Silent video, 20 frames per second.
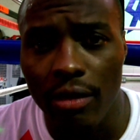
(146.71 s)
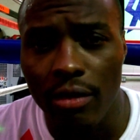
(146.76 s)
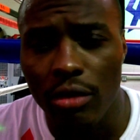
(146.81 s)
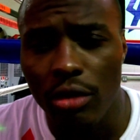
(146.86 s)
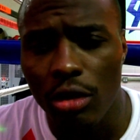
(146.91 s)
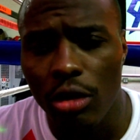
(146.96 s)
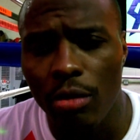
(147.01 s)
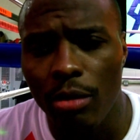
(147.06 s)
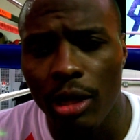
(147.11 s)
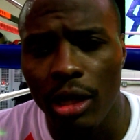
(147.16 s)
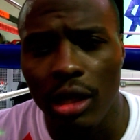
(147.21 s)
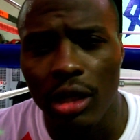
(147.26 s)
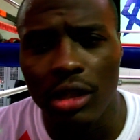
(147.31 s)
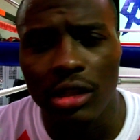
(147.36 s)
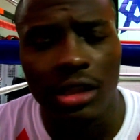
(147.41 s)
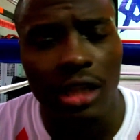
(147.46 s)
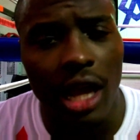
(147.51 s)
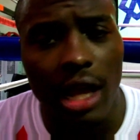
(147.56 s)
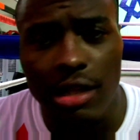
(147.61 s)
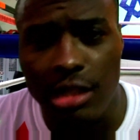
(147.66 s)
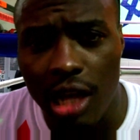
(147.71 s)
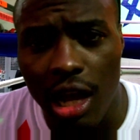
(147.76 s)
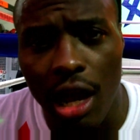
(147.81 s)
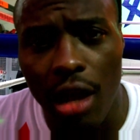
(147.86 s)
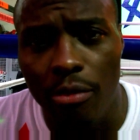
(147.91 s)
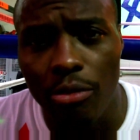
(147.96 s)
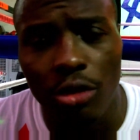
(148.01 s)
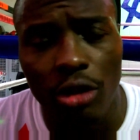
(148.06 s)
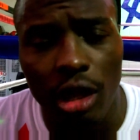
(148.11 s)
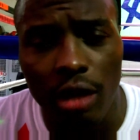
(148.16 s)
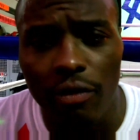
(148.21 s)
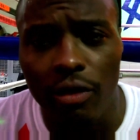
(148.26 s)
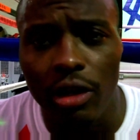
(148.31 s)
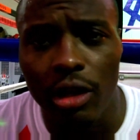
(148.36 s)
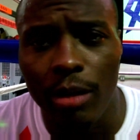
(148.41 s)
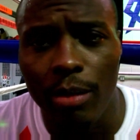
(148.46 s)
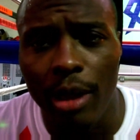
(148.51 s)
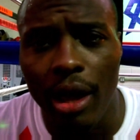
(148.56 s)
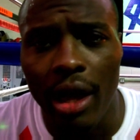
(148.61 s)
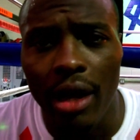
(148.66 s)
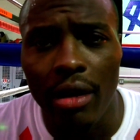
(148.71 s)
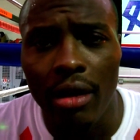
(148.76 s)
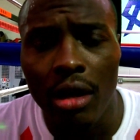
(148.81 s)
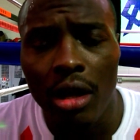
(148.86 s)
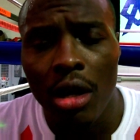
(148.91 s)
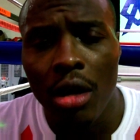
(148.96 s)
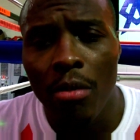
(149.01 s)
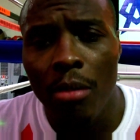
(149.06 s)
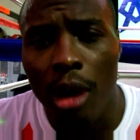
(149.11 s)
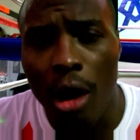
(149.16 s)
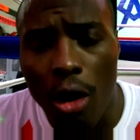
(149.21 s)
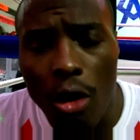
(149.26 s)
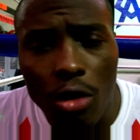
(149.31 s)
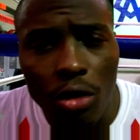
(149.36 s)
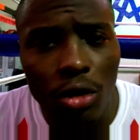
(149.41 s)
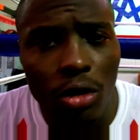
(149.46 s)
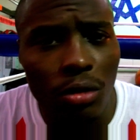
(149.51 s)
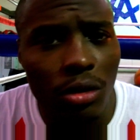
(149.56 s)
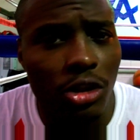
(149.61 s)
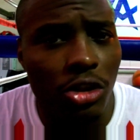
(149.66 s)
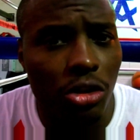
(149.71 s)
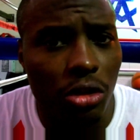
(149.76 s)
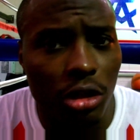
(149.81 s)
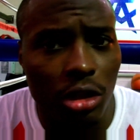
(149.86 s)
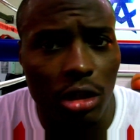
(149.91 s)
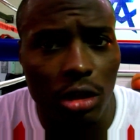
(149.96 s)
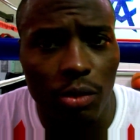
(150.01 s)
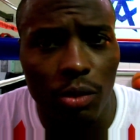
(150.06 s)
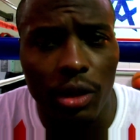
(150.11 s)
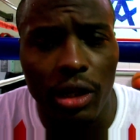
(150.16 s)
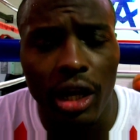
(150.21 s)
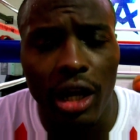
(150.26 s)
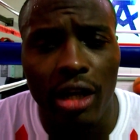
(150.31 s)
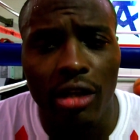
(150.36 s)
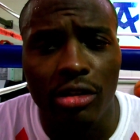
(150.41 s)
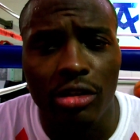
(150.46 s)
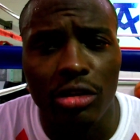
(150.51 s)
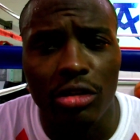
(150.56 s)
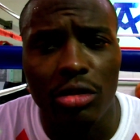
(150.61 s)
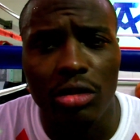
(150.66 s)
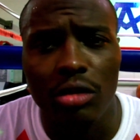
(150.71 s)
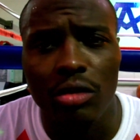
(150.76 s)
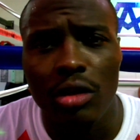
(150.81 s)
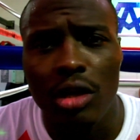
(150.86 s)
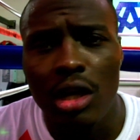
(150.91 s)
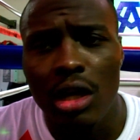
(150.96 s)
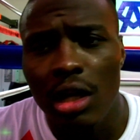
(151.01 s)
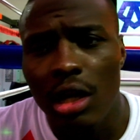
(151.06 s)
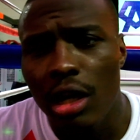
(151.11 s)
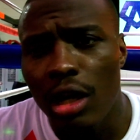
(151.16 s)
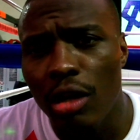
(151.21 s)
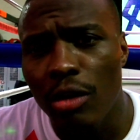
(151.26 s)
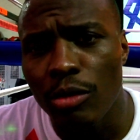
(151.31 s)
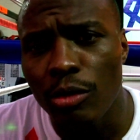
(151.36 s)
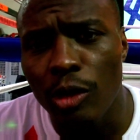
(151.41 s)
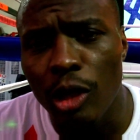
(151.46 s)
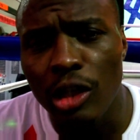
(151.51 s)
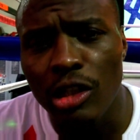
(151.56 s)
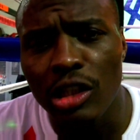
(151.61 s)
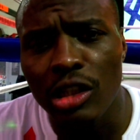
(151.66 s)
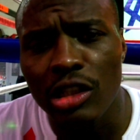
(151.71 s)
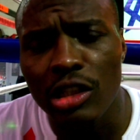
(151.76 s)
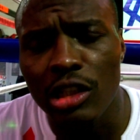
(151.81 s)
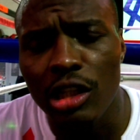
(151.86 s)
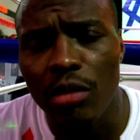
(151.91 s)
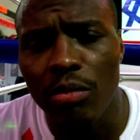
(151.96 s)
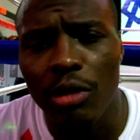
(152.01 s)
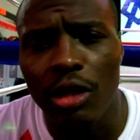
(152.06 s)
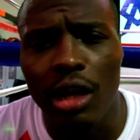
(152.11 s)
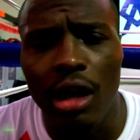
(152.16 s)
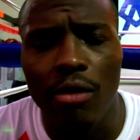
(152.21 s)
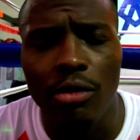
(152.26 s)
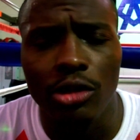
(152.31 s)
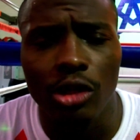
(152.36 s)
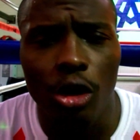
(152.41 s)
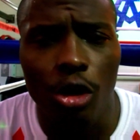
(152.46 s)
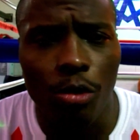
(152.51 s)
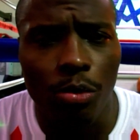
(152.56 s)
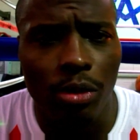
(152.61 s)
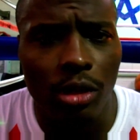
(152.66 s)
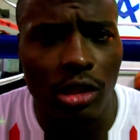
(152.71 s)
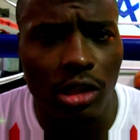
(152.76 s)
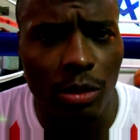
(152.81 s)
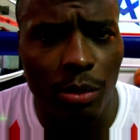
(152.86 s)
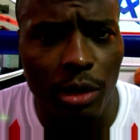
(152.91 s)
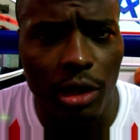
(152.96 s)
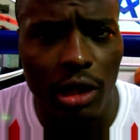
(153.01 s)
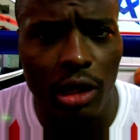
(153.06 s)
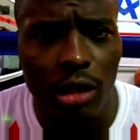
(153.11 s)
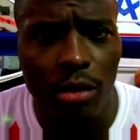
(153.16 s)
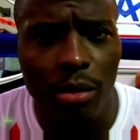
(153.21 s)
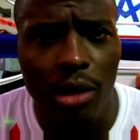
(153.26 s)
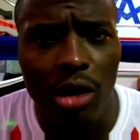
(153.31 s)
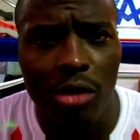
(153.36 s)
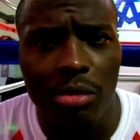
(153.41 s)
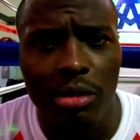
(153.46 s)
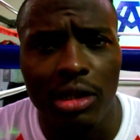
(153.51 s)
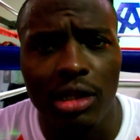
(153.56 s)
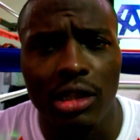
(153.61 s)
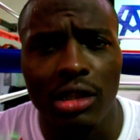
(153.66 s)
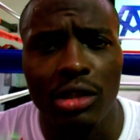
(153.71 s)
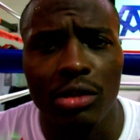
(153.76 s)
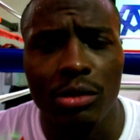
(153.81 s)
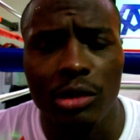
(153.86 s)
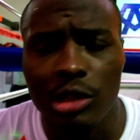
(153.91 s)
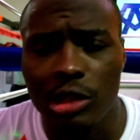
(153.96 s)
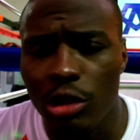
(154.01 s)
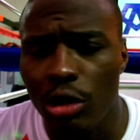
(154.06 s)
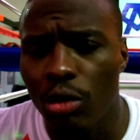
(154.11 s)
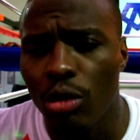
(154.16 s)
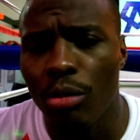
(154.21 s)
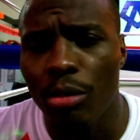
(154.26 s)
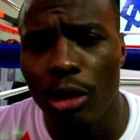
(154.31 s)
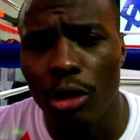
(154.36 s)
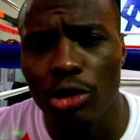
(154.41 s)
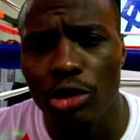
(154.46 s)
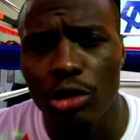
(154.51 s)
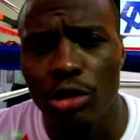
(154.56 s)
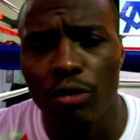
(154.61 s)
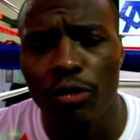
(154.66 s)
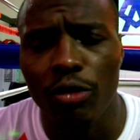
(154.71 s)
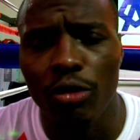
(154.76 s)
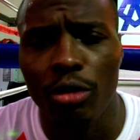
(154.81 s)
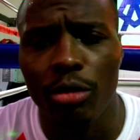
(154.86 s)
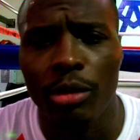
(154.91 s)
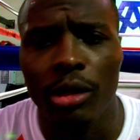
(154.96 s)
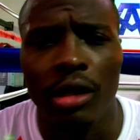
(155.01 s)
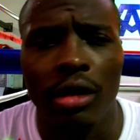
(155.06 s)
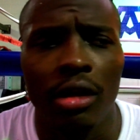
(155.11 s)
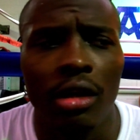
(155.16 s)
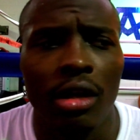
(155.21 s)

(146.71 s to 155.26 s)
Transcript: You know what I mean? Because that time you never get back. My uncle was struggling with cancer. Um, wasn't something I was openly speaking about because it was so emotional for me.